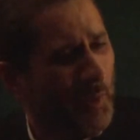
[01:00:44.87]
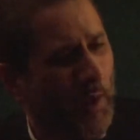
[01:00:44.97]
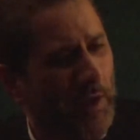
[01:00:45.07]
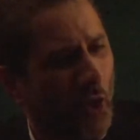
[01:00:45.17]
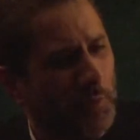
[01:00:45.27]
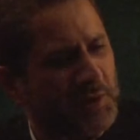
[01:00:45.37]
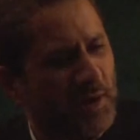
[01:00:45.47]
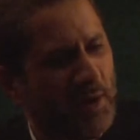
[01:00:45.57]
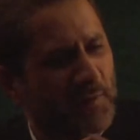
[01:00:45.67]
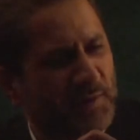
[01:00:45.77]
When he
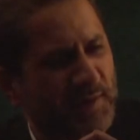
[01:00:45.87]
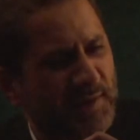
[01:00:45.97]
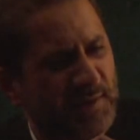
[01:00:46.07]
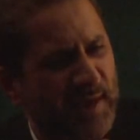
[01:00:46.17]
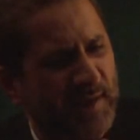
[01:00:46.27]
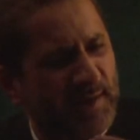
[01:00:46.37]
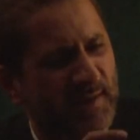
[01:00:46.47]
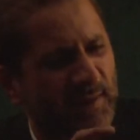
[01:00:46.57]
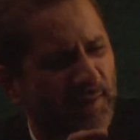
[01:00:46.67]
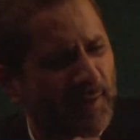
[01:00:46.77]
observes this a second
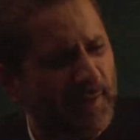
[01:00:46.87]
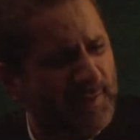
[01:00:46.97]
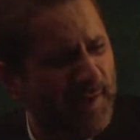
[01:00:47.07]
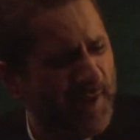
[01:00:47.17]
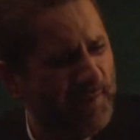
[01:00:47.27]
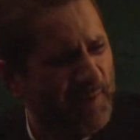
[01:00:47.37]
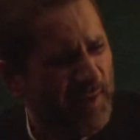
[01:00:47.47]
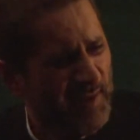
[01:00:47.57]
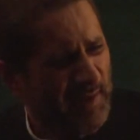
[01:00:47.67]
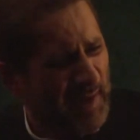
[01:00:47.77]
and a third time,
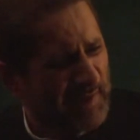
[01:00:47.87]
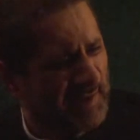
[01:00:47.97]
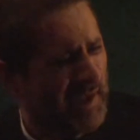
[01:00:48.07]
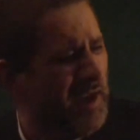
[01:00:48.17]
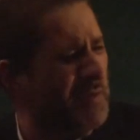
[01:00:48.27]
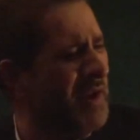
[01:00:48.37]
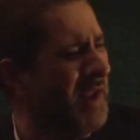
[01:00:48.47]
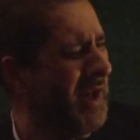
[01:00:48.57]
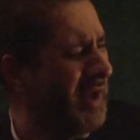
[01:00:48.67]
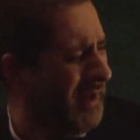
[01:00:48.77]
he says,
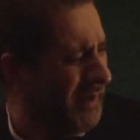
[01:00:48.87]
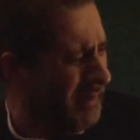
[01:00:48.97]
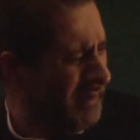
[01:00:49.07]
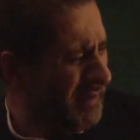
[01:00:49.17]
Harmala,